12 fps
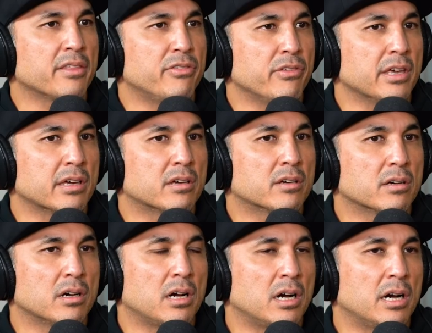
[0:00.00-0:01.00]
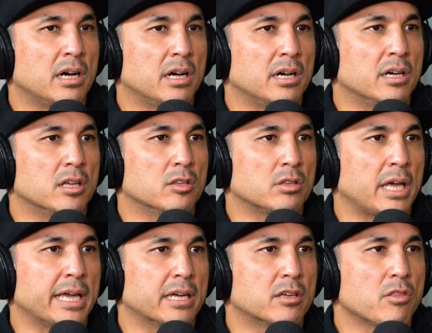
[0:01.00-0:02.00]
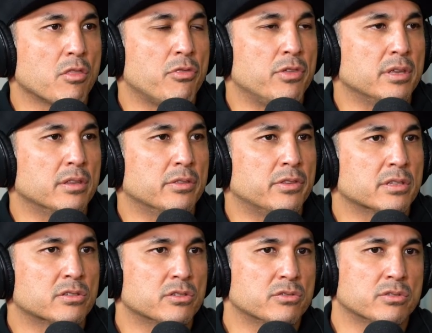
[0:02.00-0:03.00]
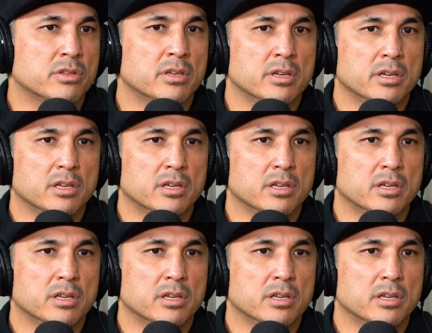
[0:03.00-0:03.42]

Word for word: I think uh like th this is,